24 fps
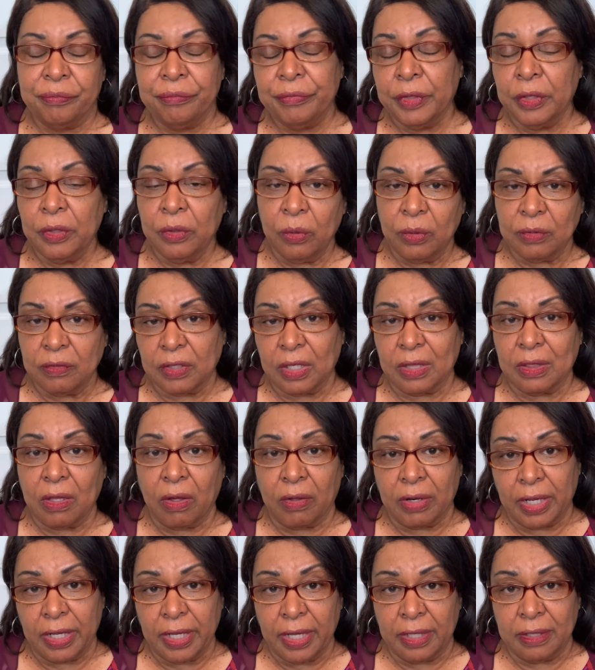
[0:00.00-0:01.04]
Of course, I
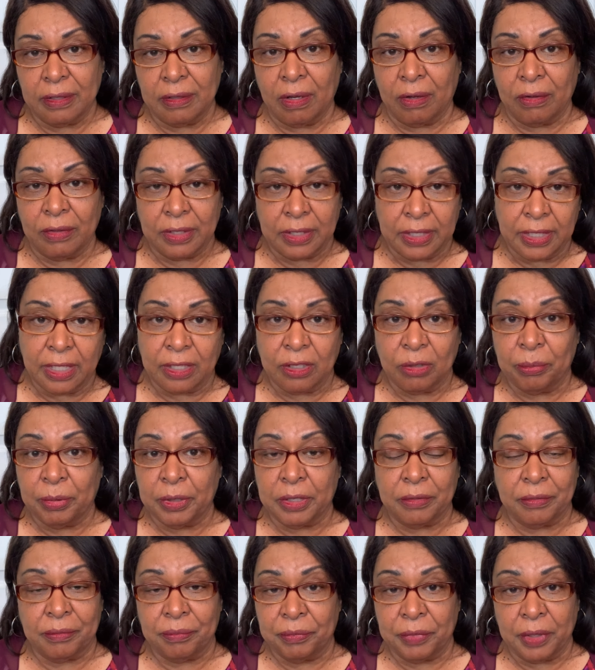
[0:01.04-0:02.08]
thought I had it all together,
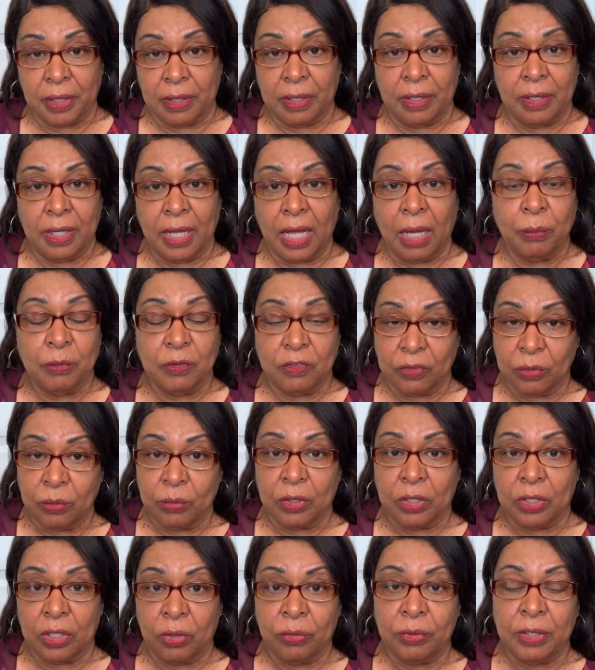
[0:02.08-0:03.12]
but I was soon
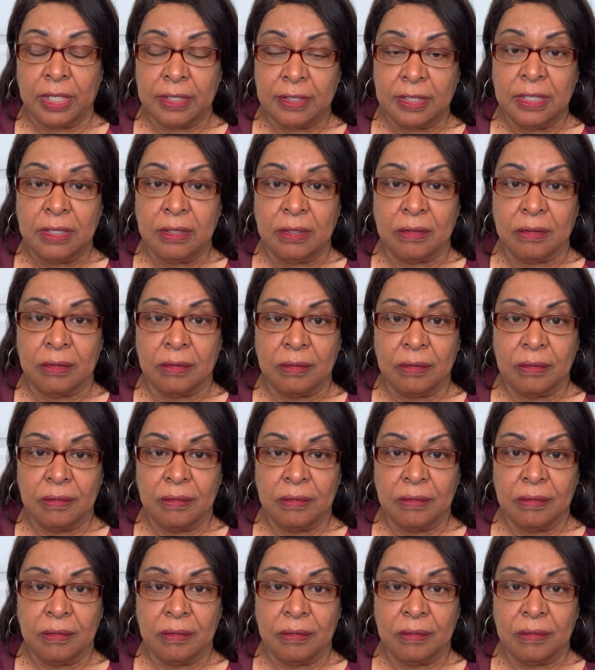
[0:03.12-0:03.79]
to learn I didn't.